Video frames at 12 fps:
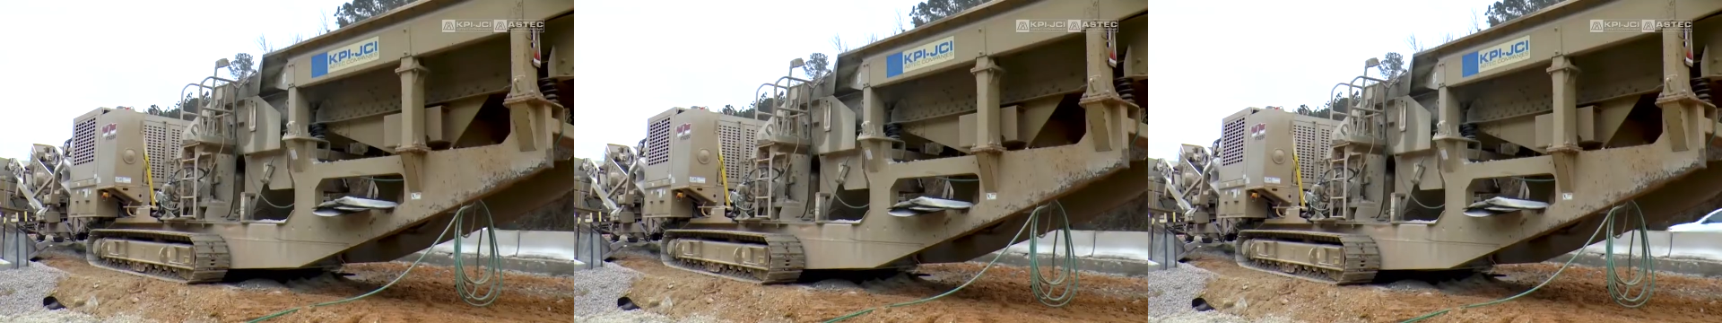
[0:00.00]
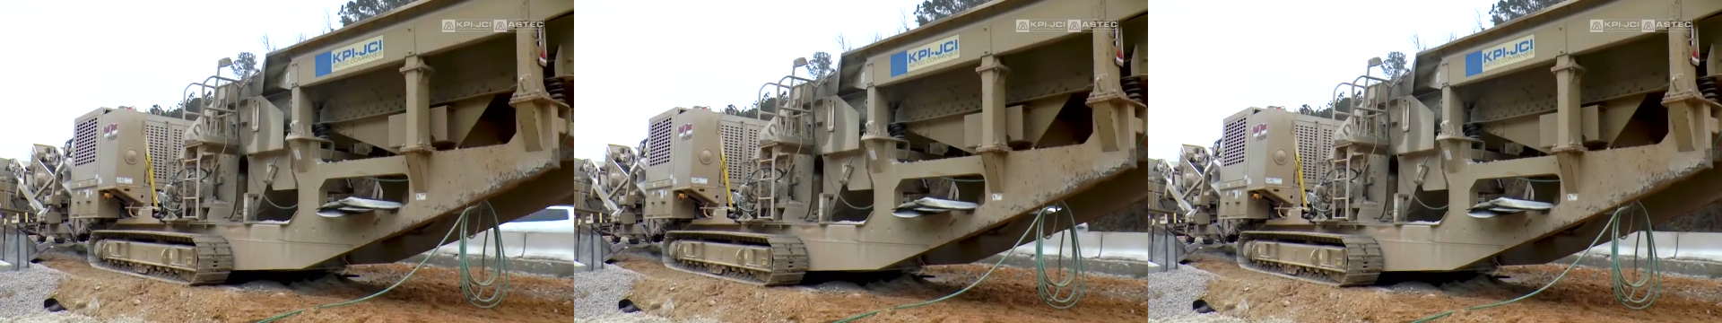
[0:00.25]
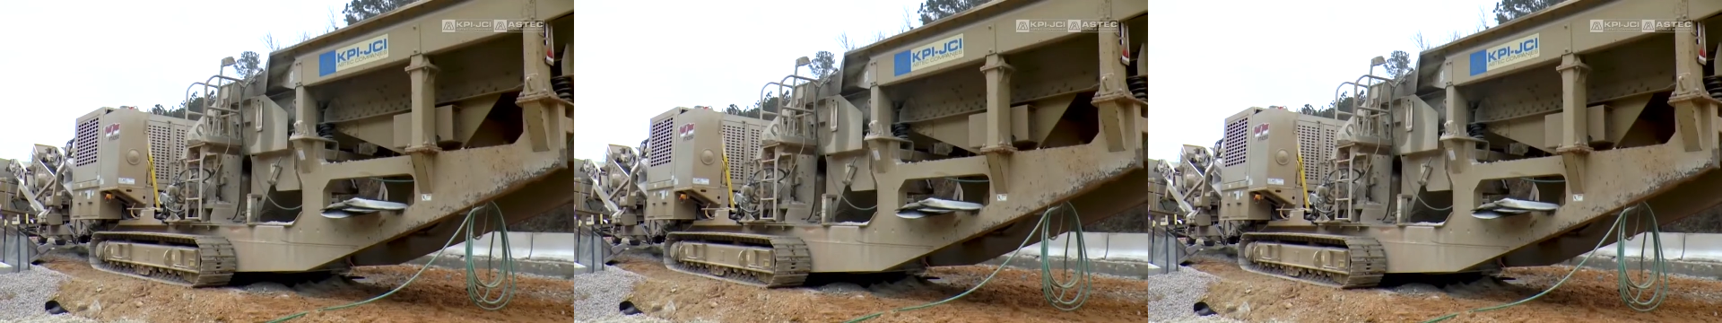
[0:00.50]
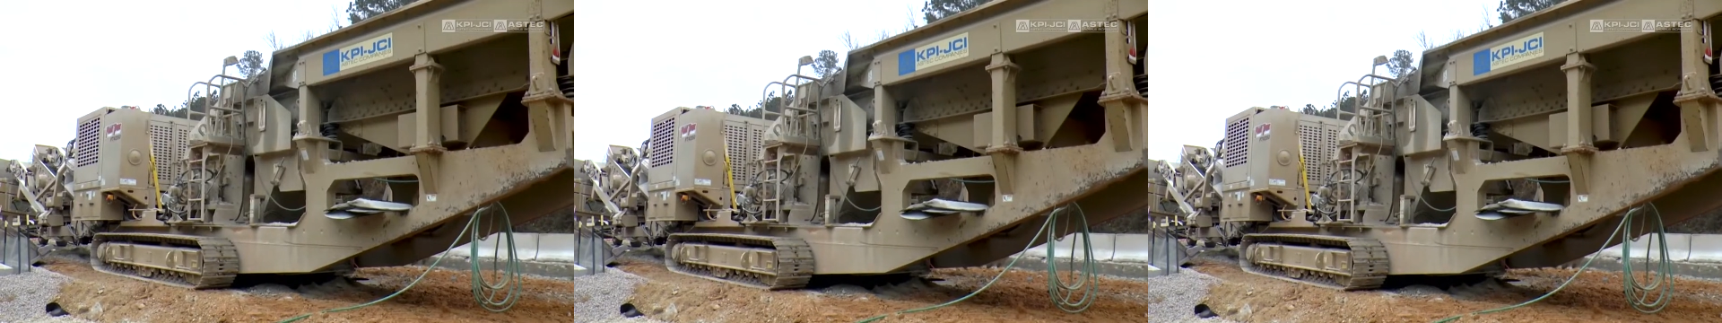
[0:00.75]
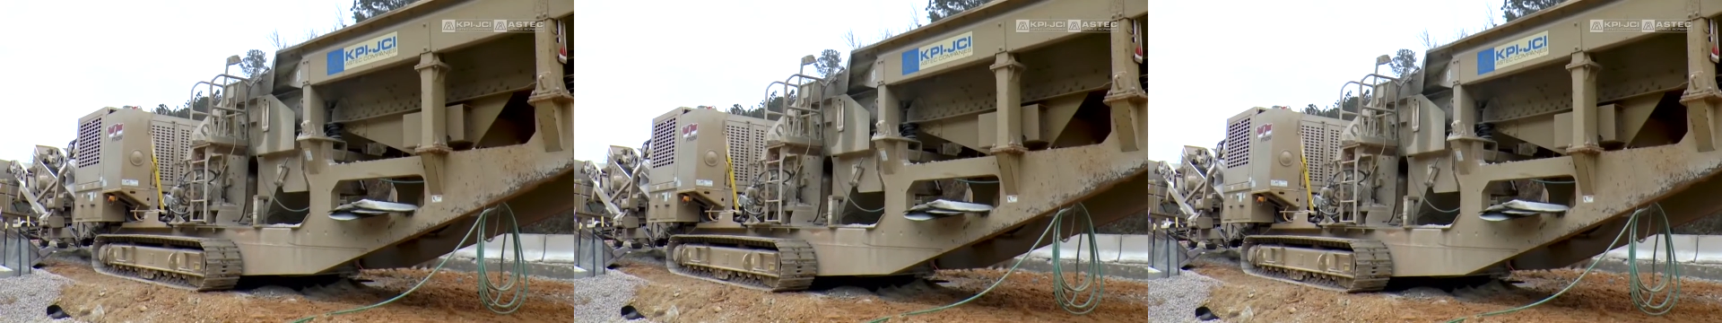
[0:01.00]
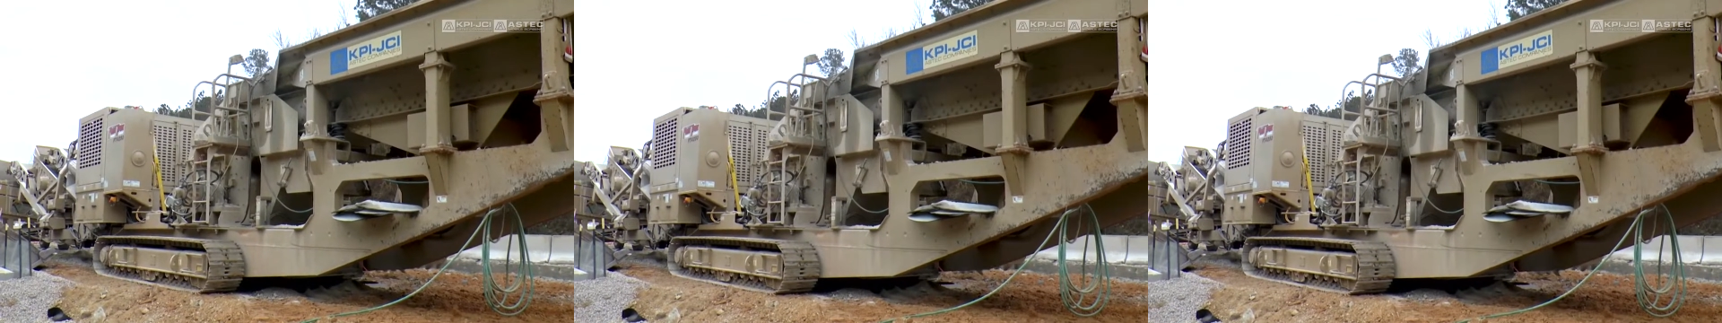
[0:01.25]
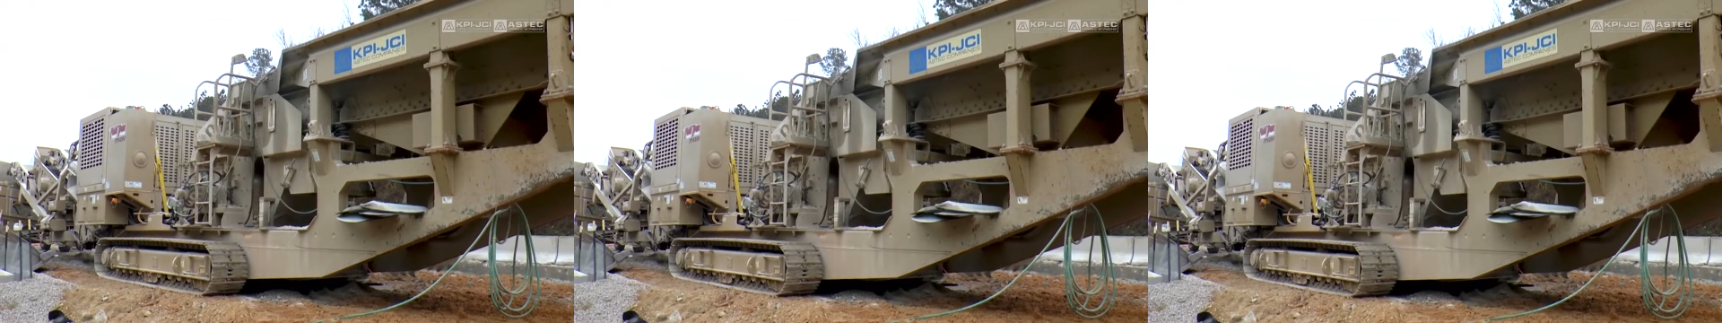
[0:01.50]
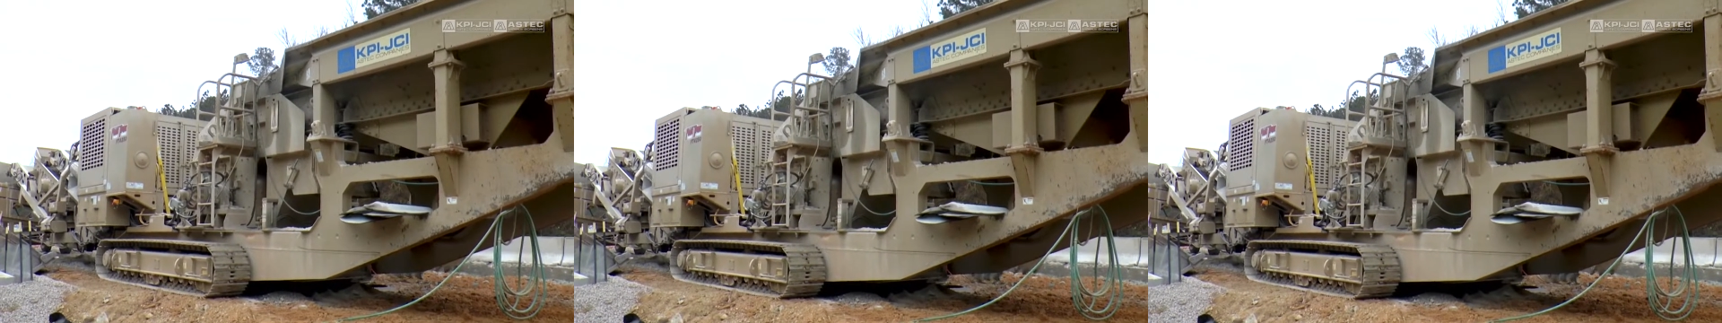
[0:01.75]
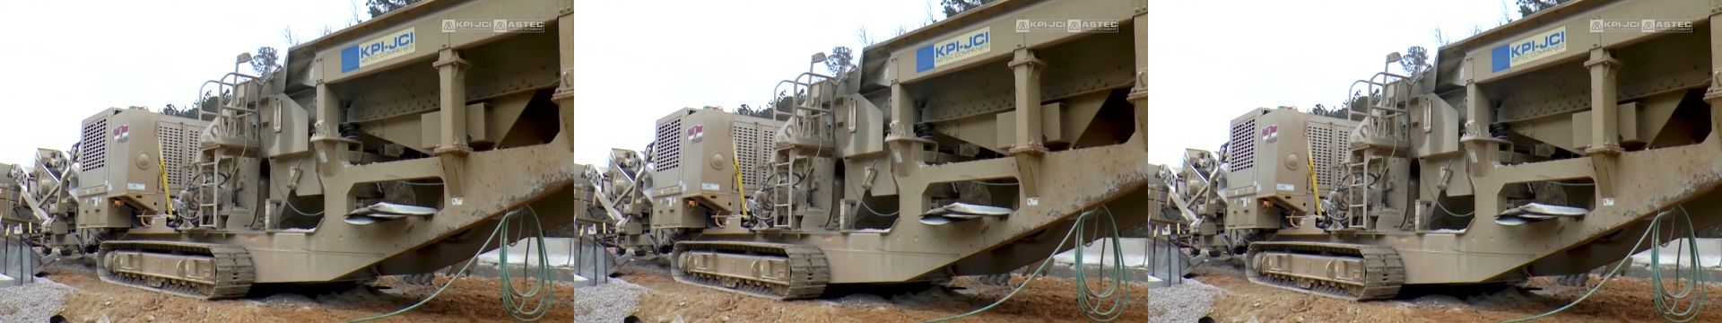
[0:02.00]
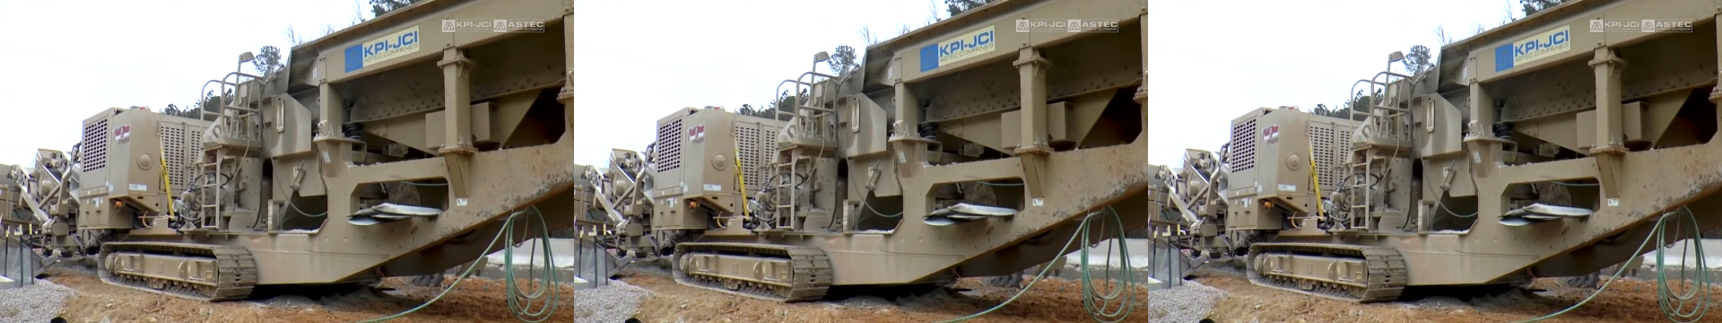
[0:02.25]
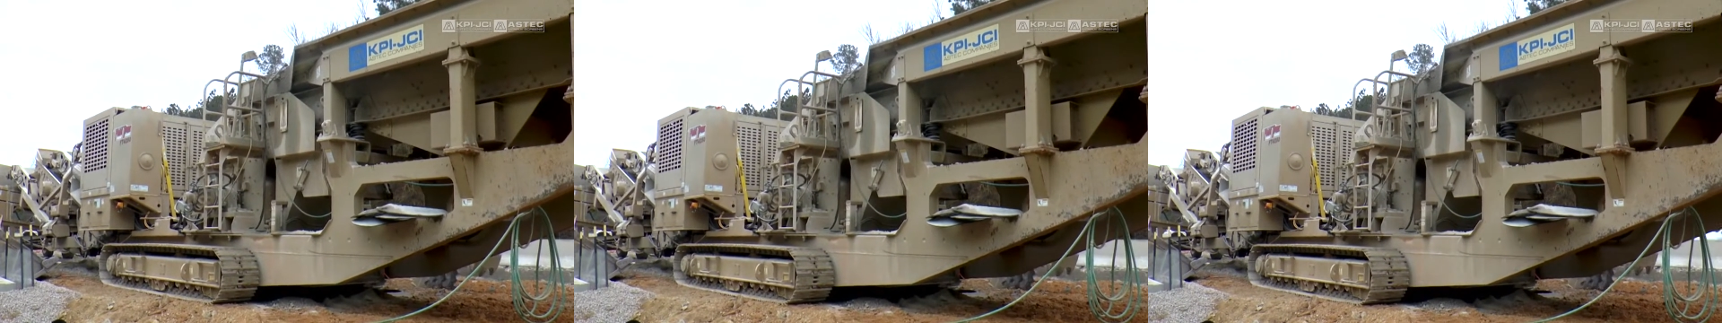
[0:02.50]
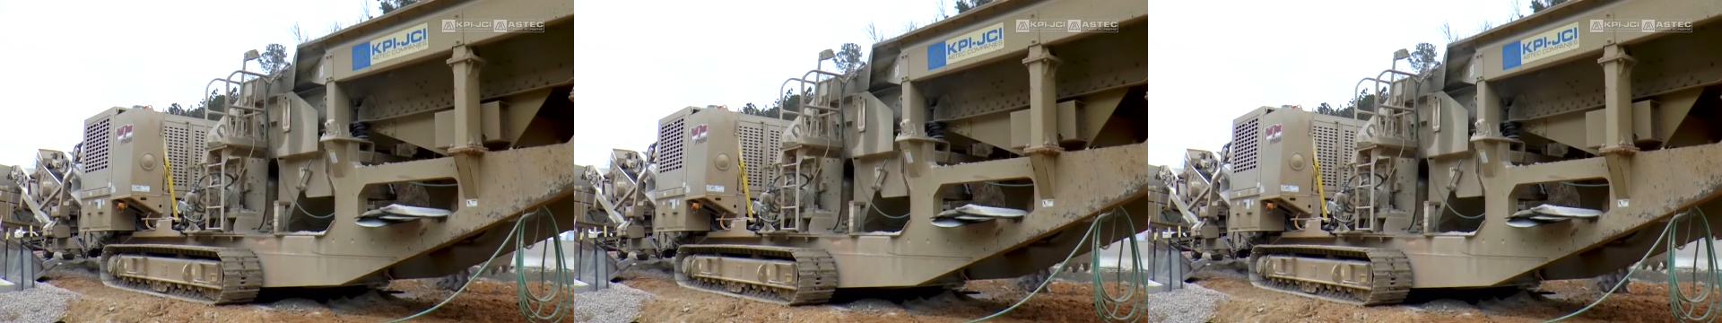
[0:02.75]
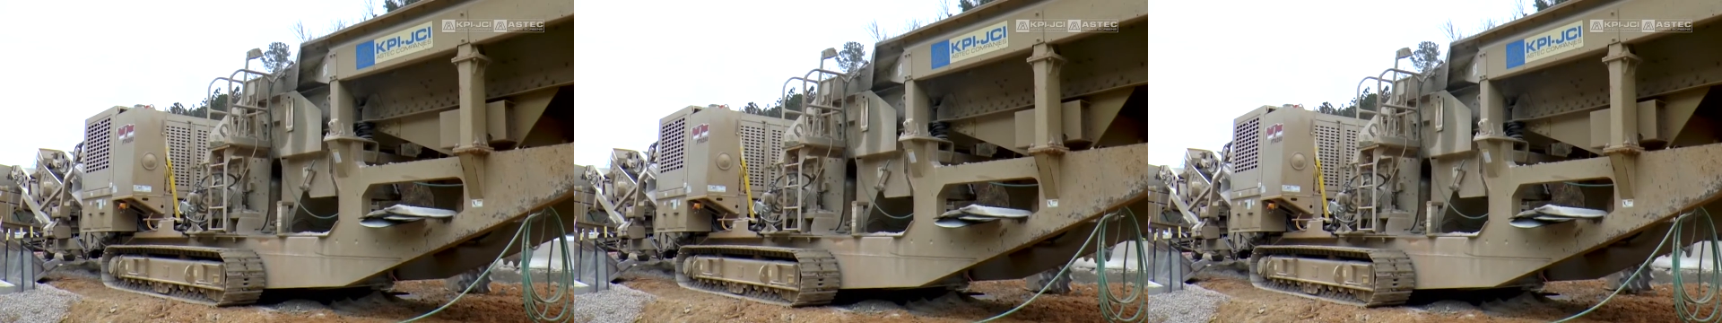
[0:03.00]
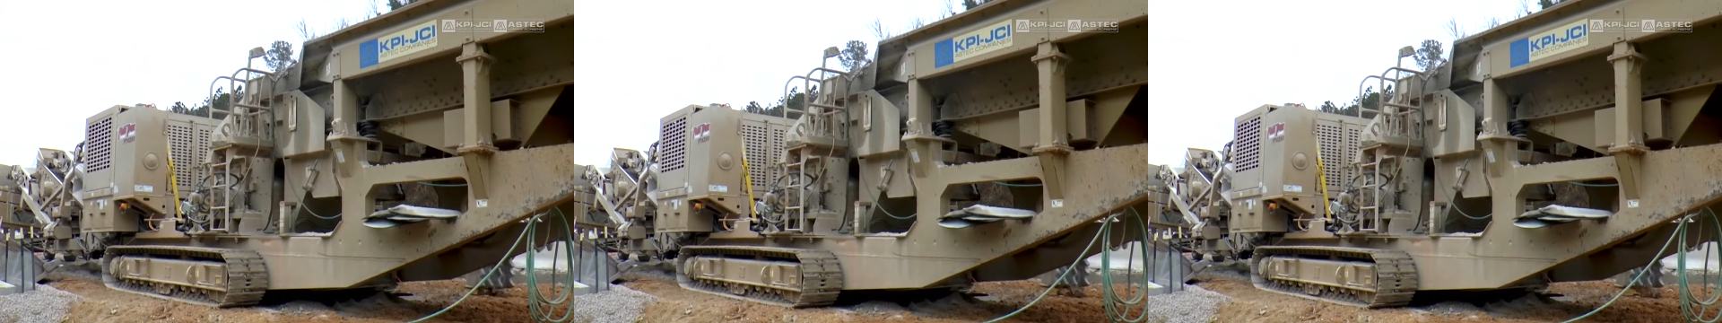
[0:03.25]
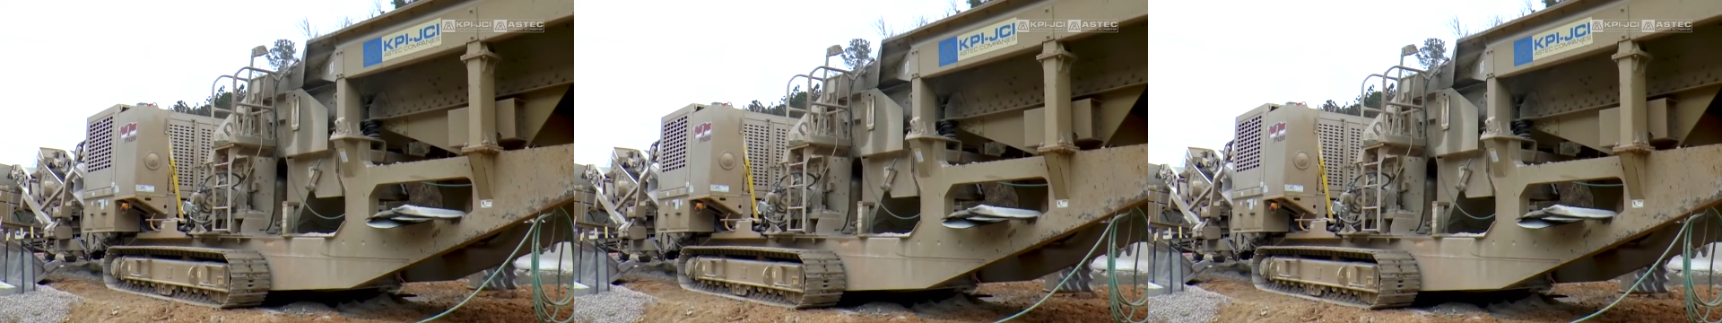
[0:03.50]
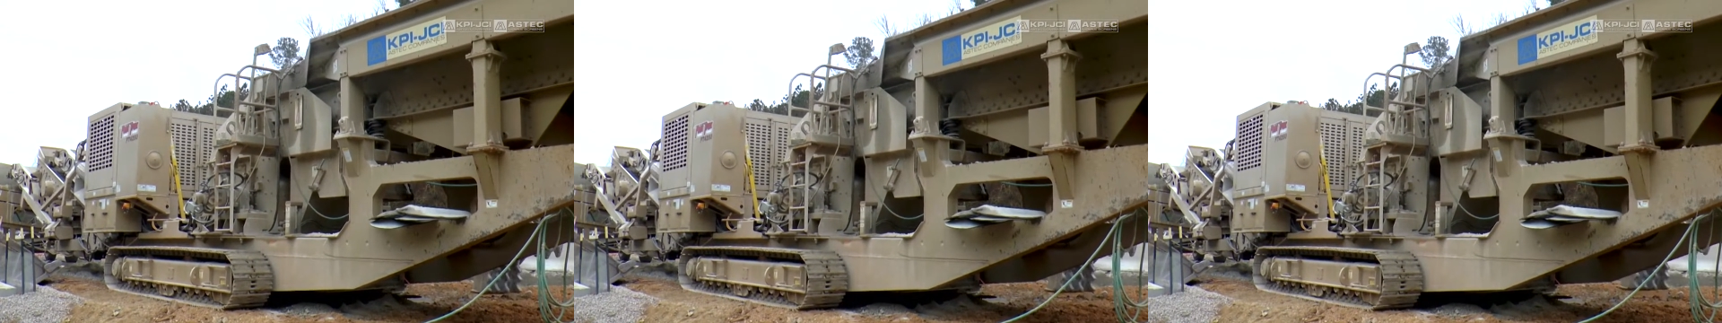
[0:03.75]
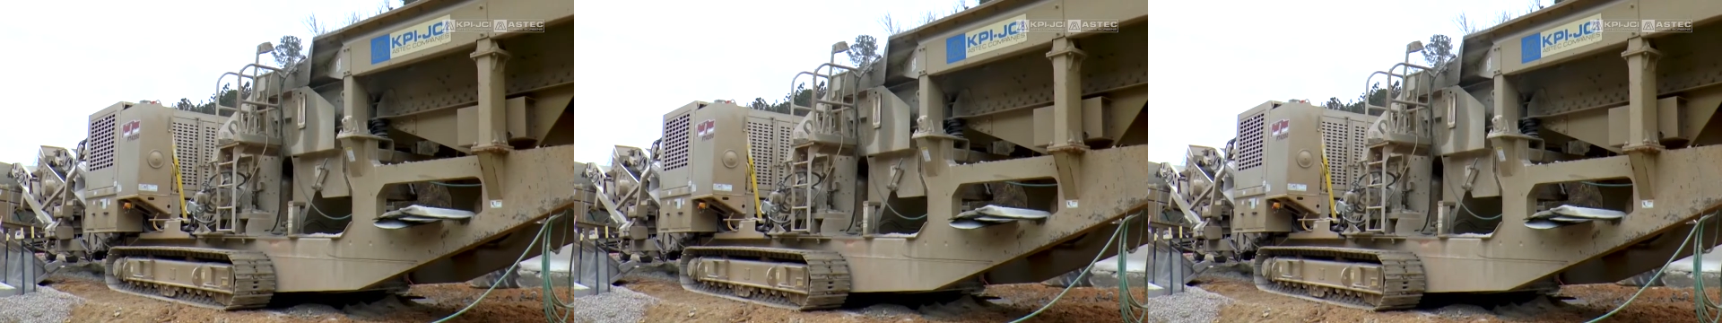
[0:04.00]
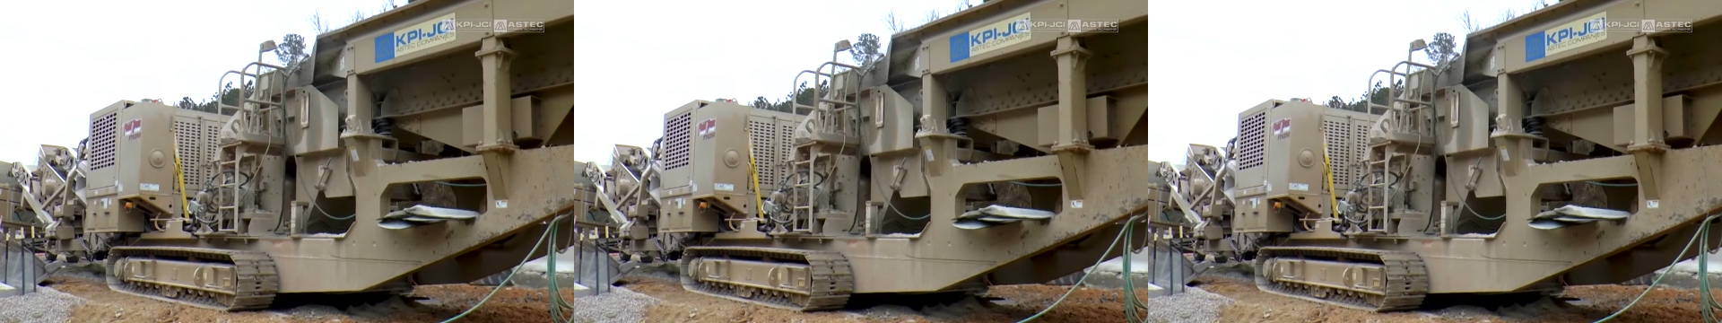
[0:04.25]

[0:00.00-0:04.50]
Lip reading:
Nobody's mouth can be seen.